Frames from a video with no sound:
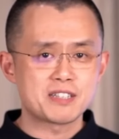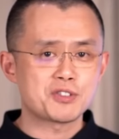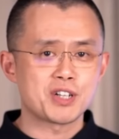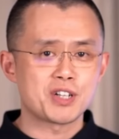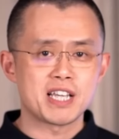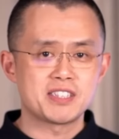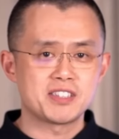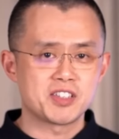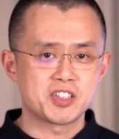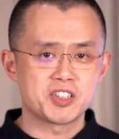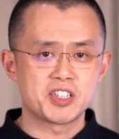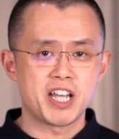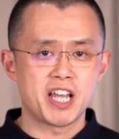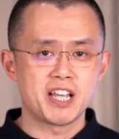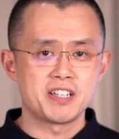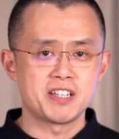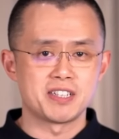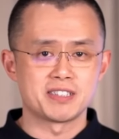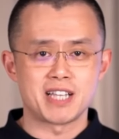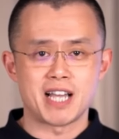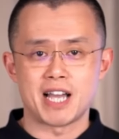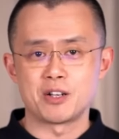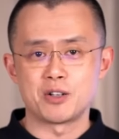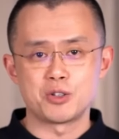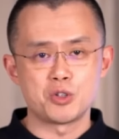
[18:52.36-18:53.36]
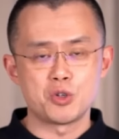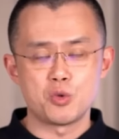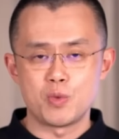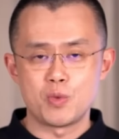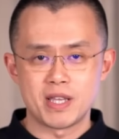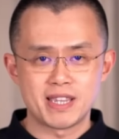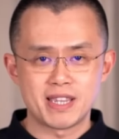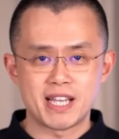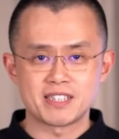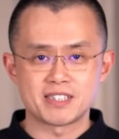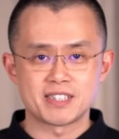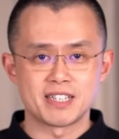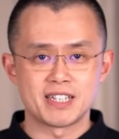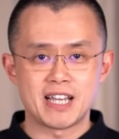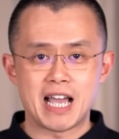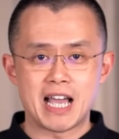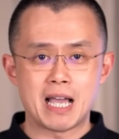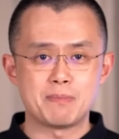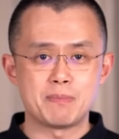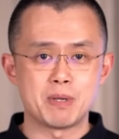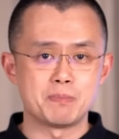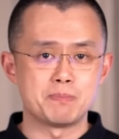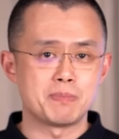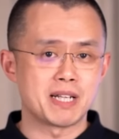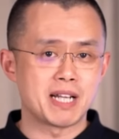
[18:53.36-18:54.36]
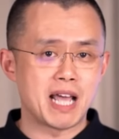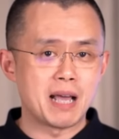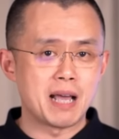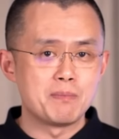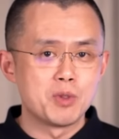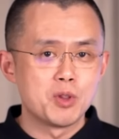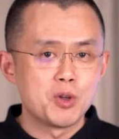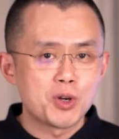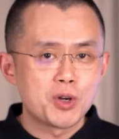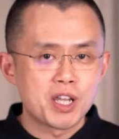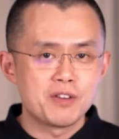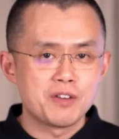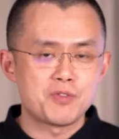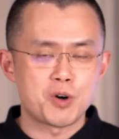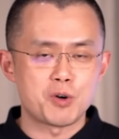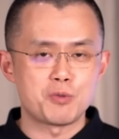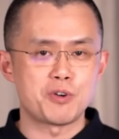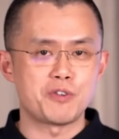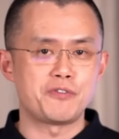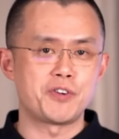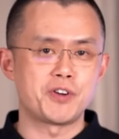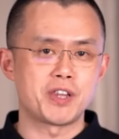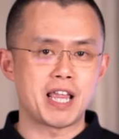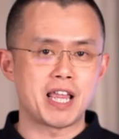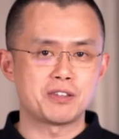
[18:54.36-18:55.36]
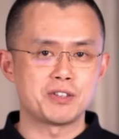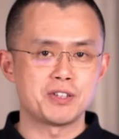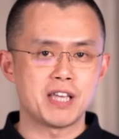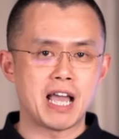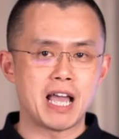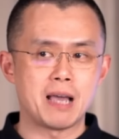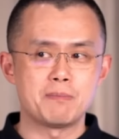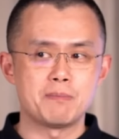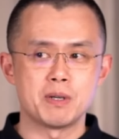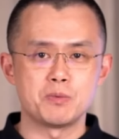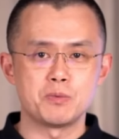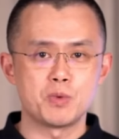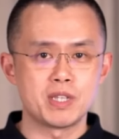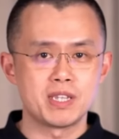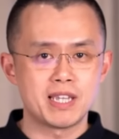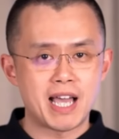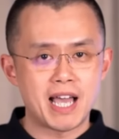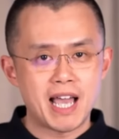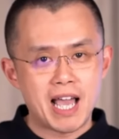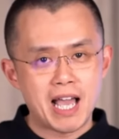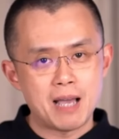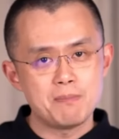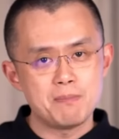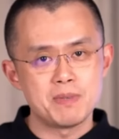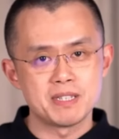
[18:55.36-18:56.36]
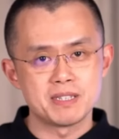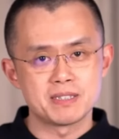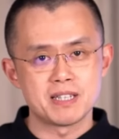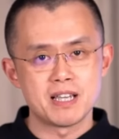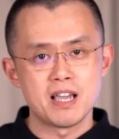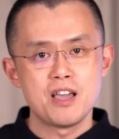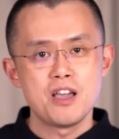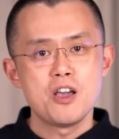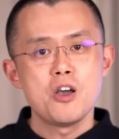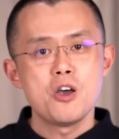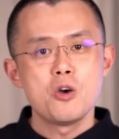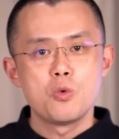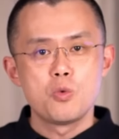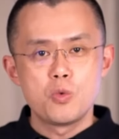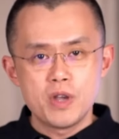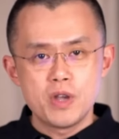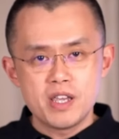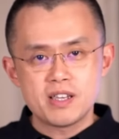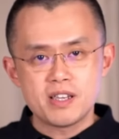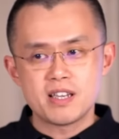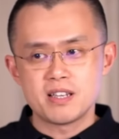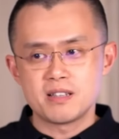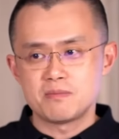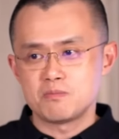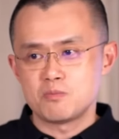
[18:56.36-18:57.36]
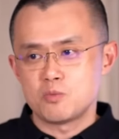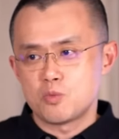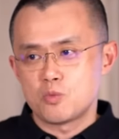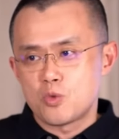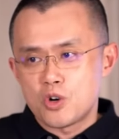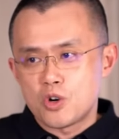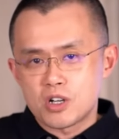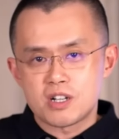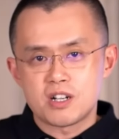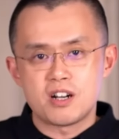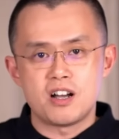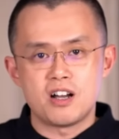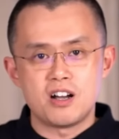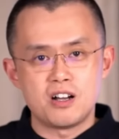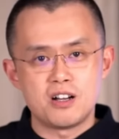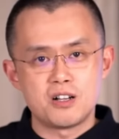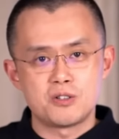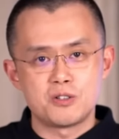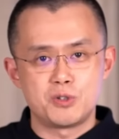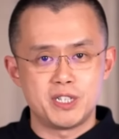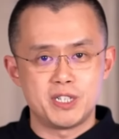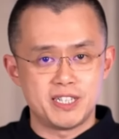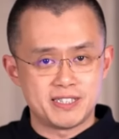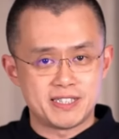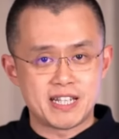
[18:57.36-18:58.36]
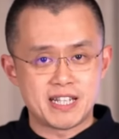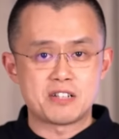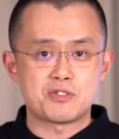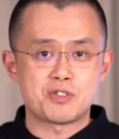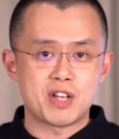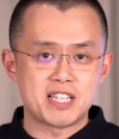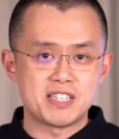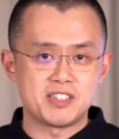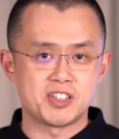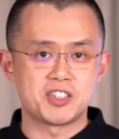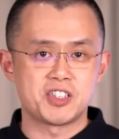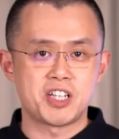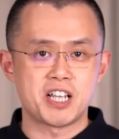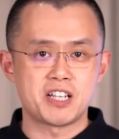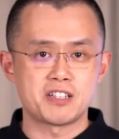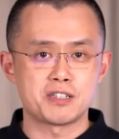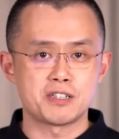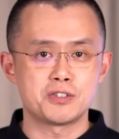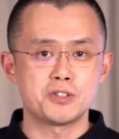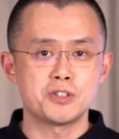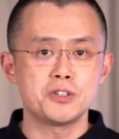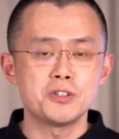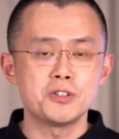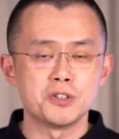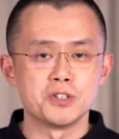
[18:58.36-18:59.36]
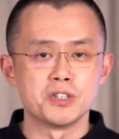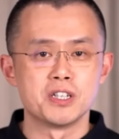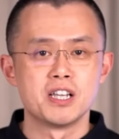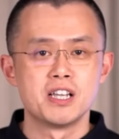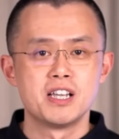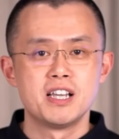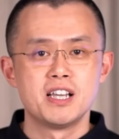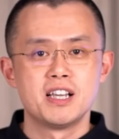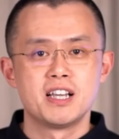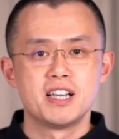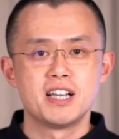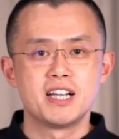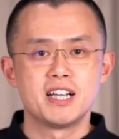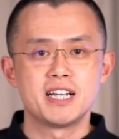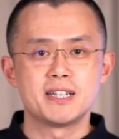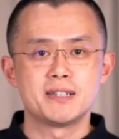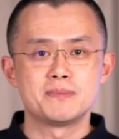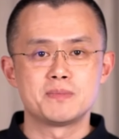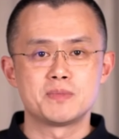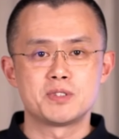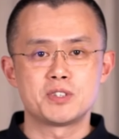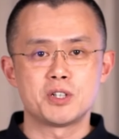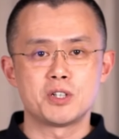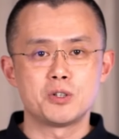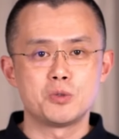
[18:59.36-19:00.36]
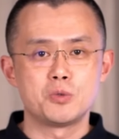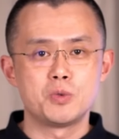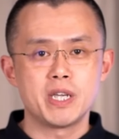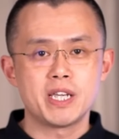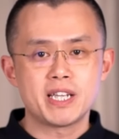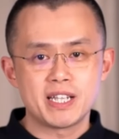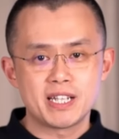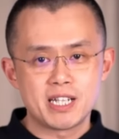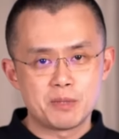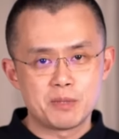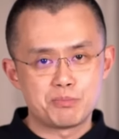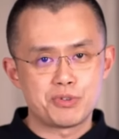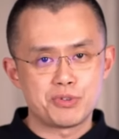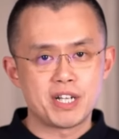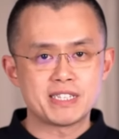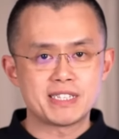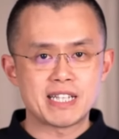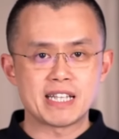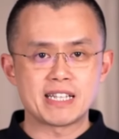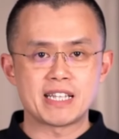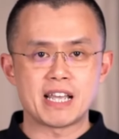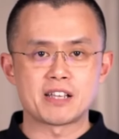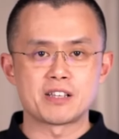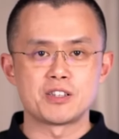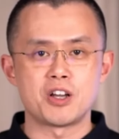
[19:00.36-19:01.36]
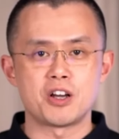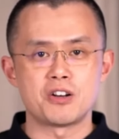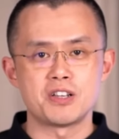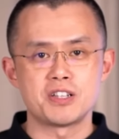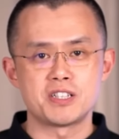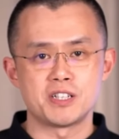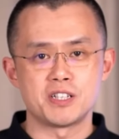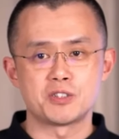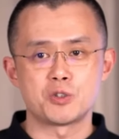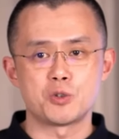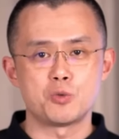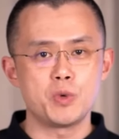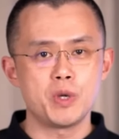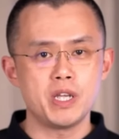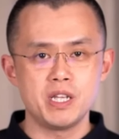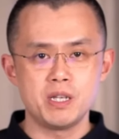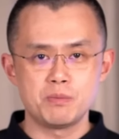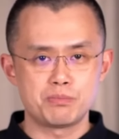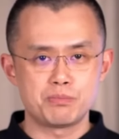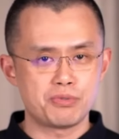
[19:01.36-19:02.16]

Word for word: centralized exchanges. I don't know when that's going to happen, but I'm looking forward for that to happen. When that happens, we can work on decentralized exchanges too. Um, so we can embrace that technology. So we